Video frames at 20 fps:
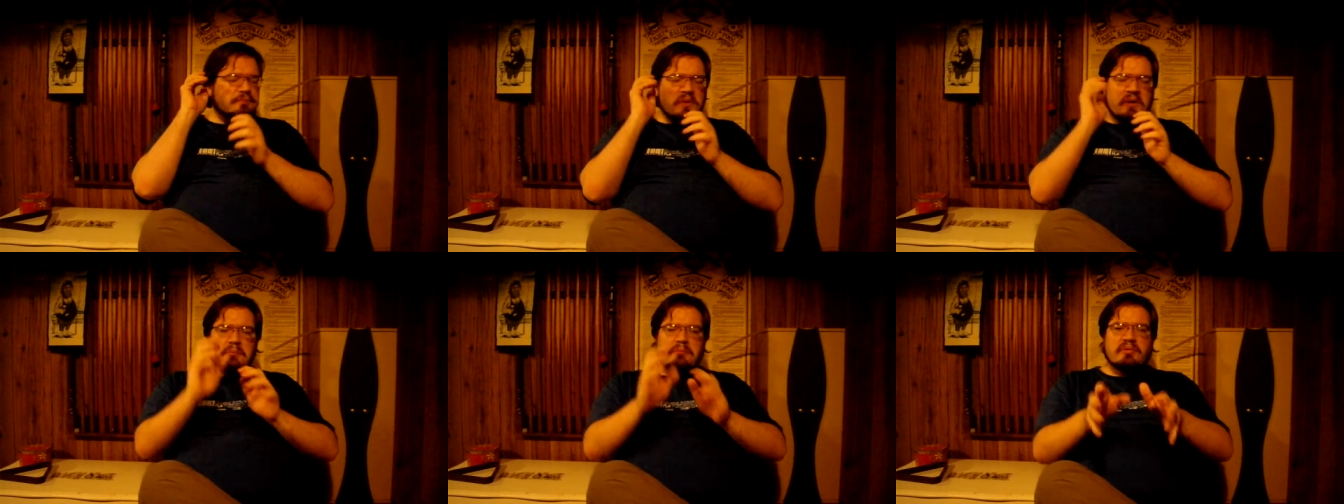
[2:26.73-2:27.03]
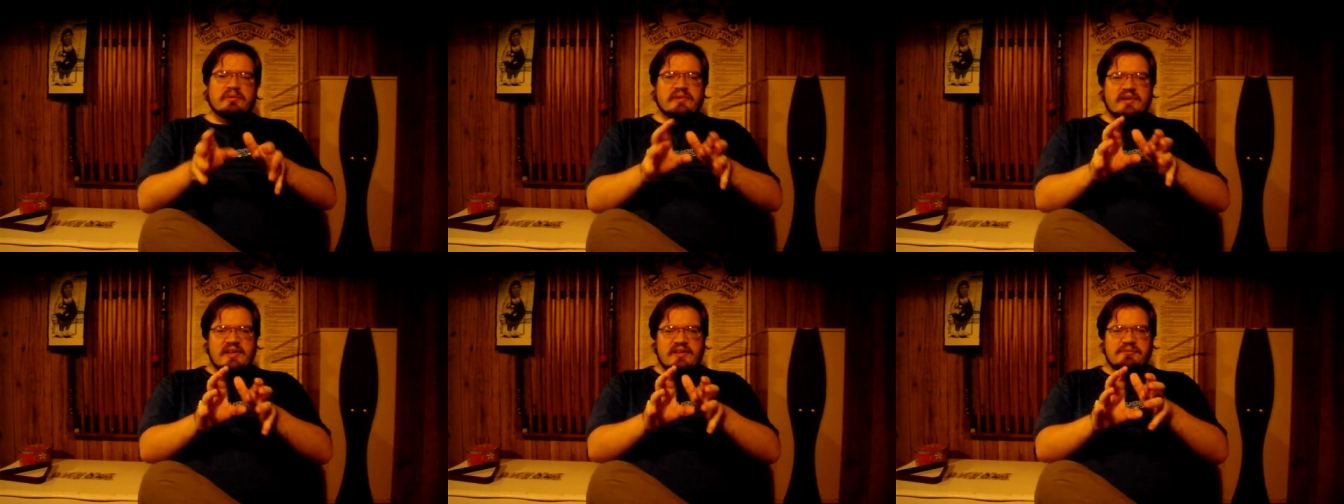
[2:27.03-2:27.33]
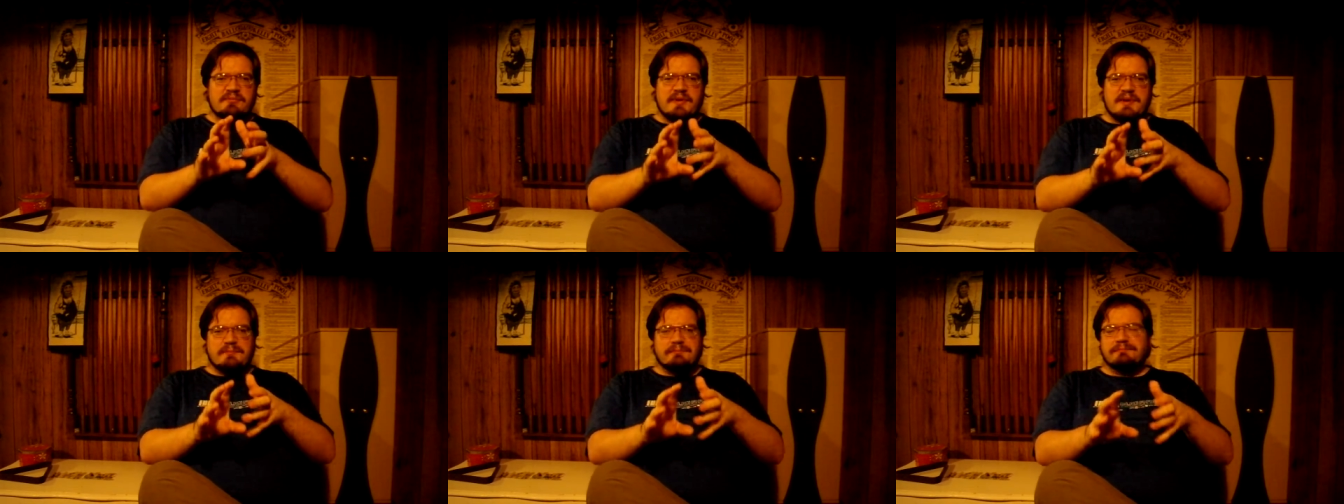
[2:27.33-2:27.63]
believe
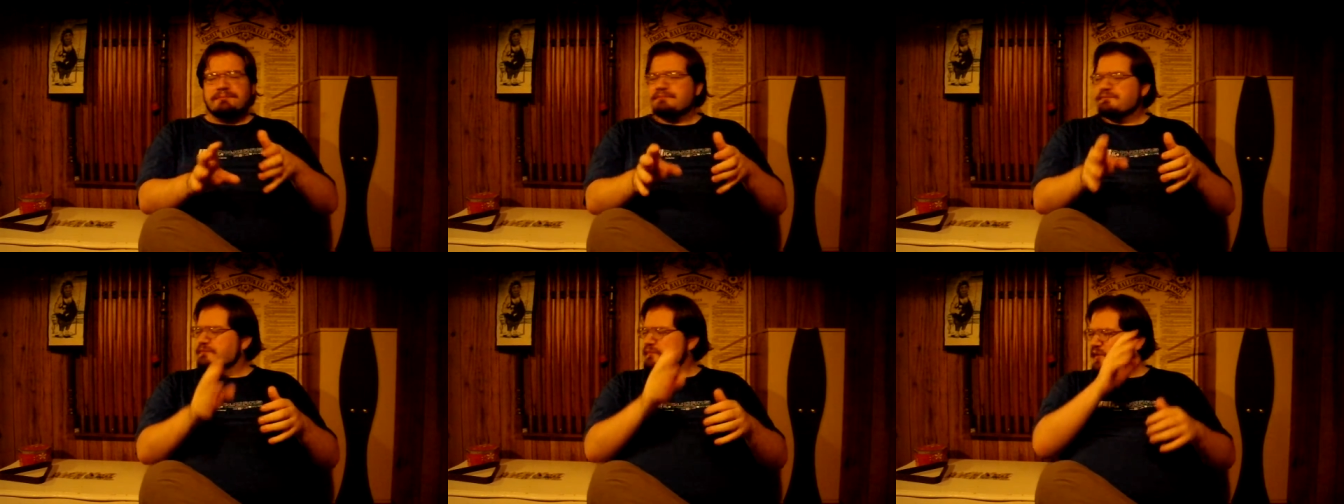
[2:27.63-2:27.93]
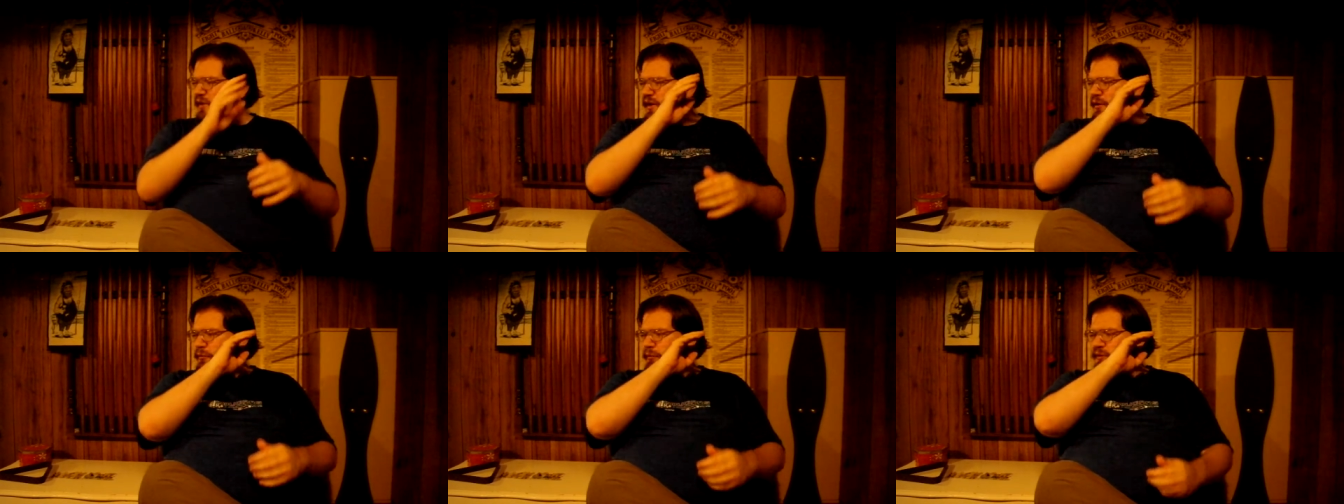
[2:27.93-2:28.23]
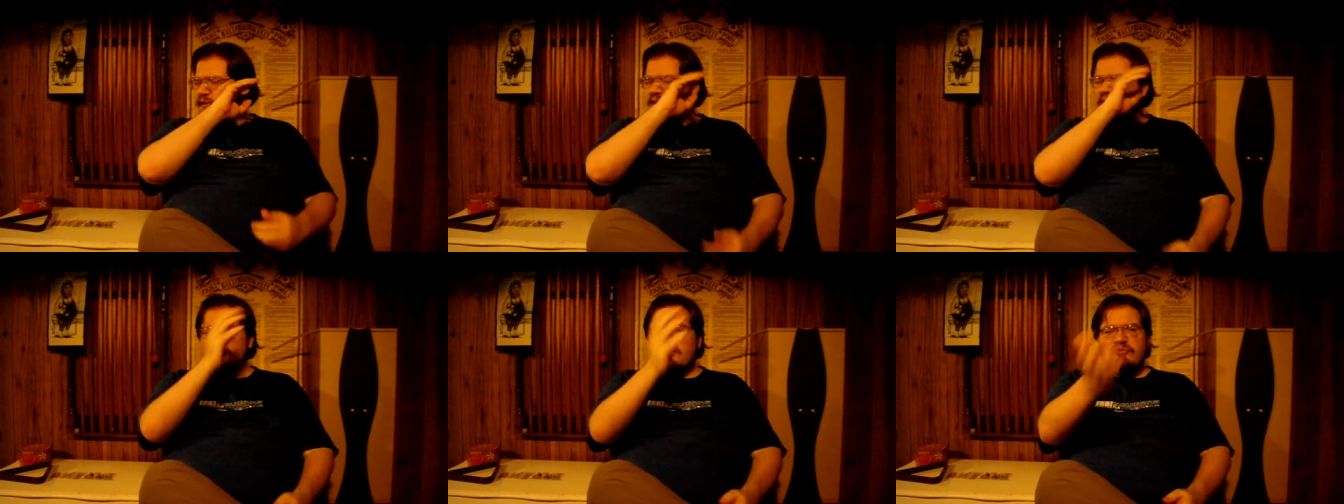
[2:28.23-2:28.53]
me, I would
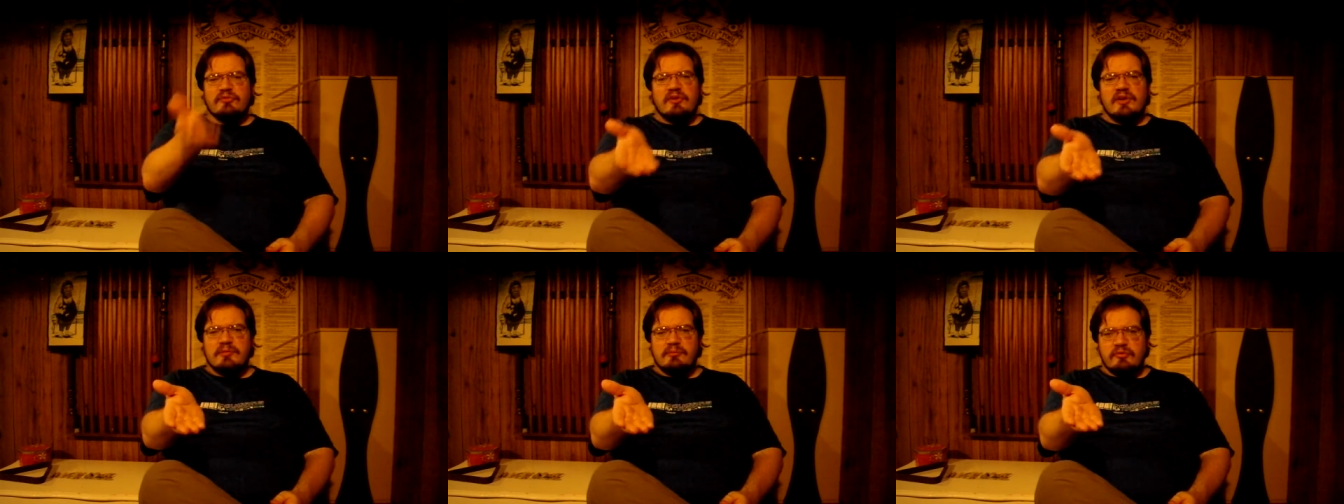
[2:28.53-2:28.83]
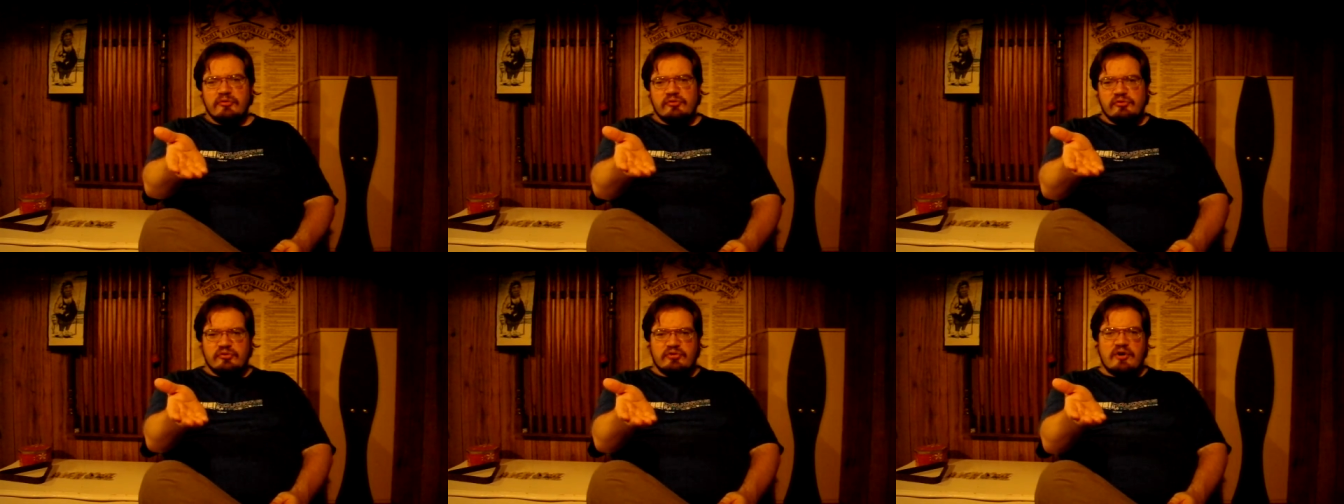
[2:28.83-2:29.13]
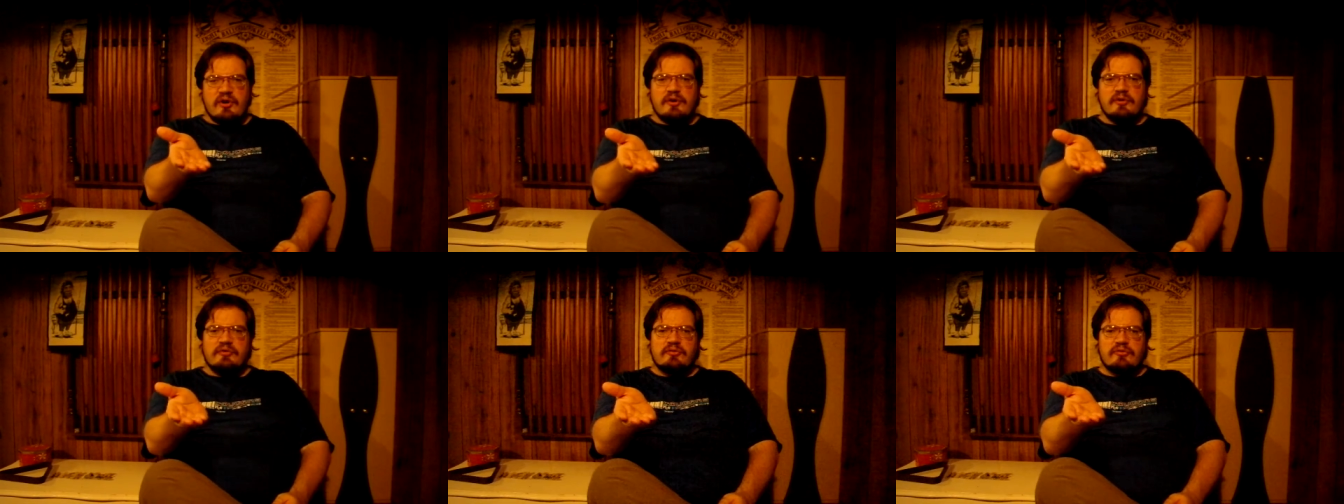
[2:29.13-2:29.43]
love to get Mister
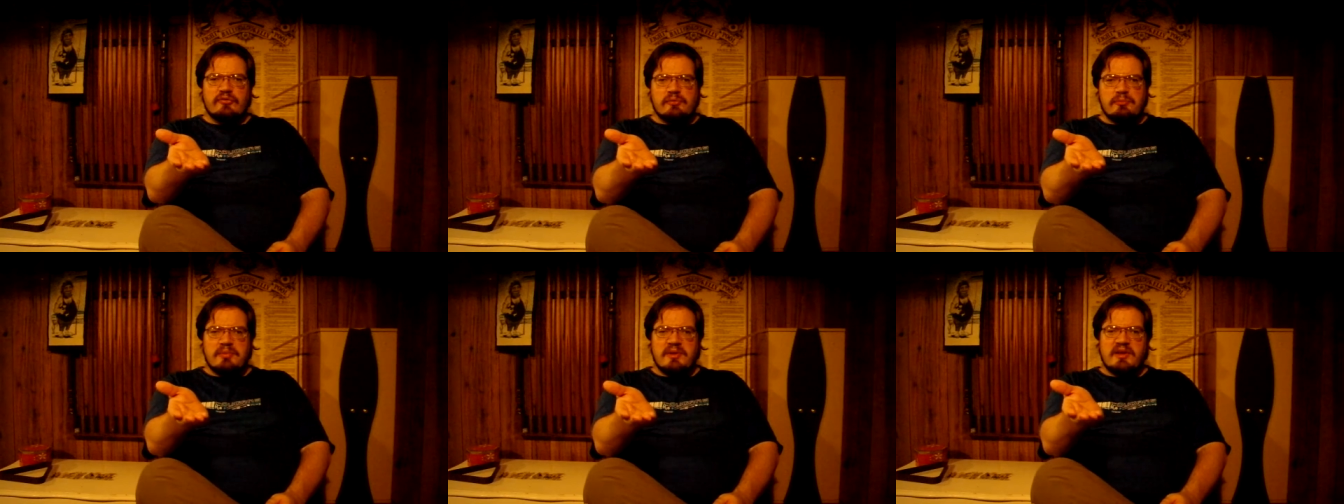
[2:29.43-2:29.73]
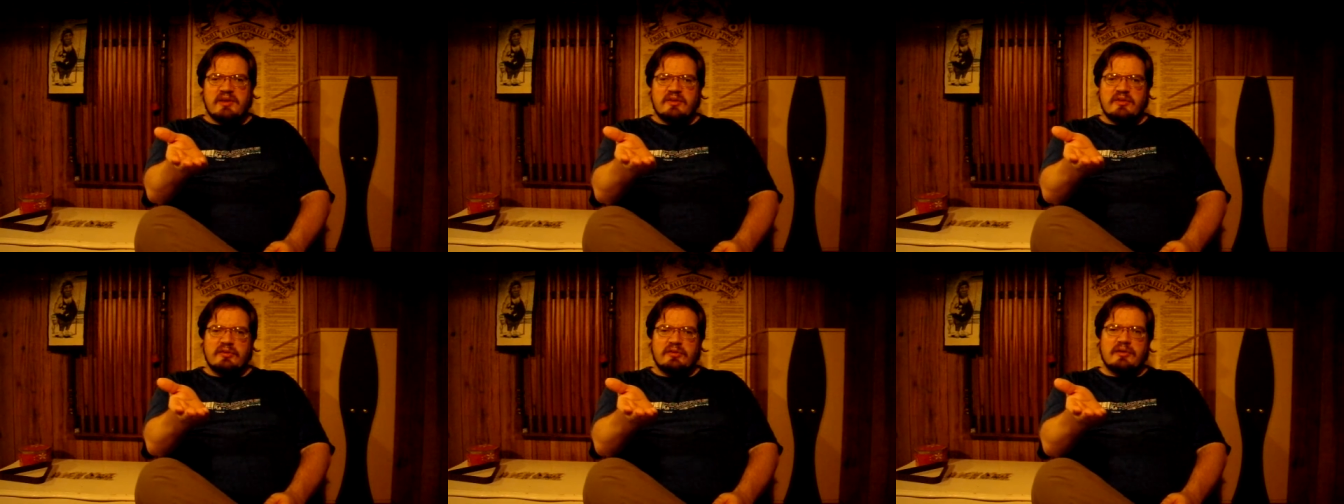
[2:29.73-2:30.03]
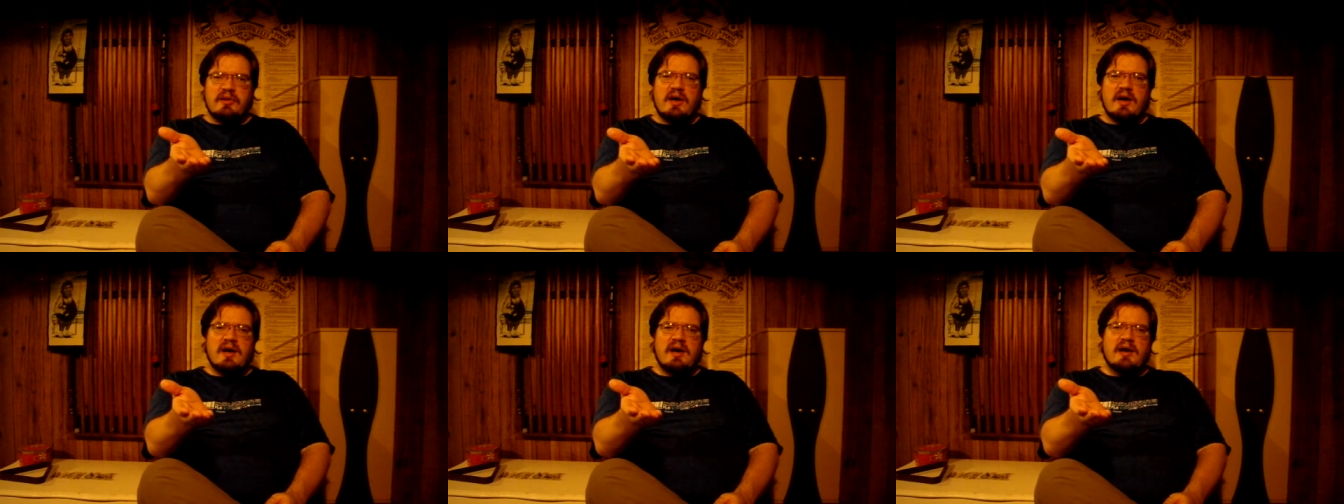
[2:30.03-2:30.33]
Sheridan's opinion
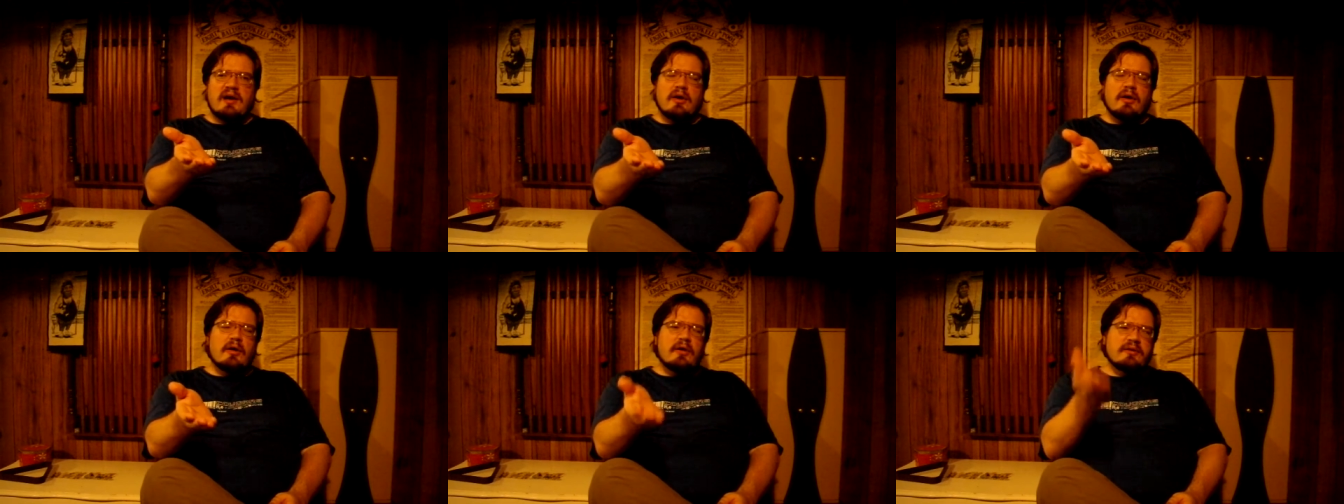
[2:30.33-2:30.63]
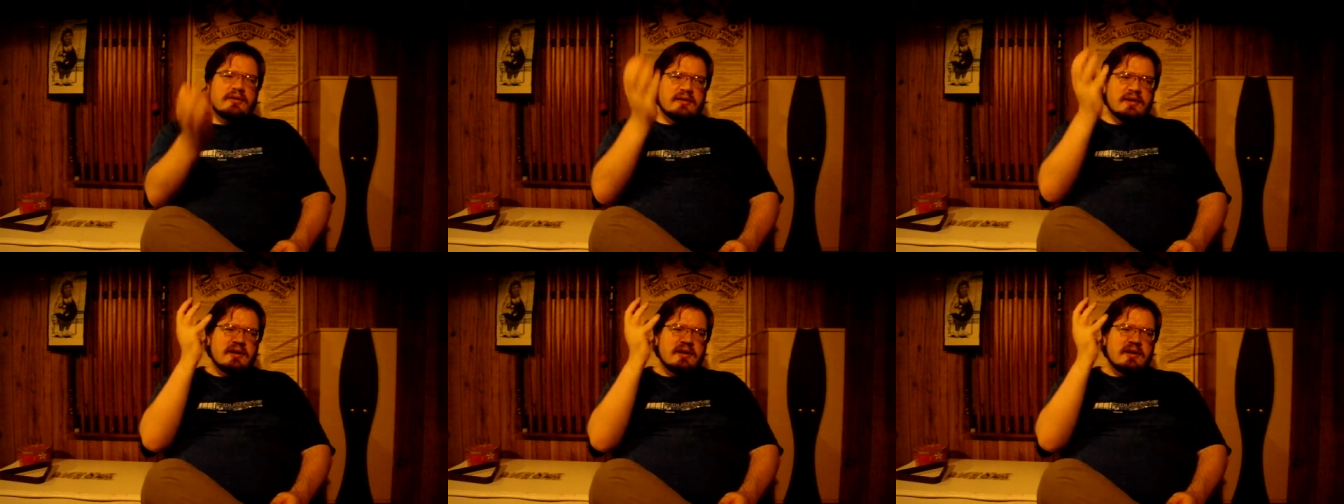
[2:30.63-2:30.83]
uh, on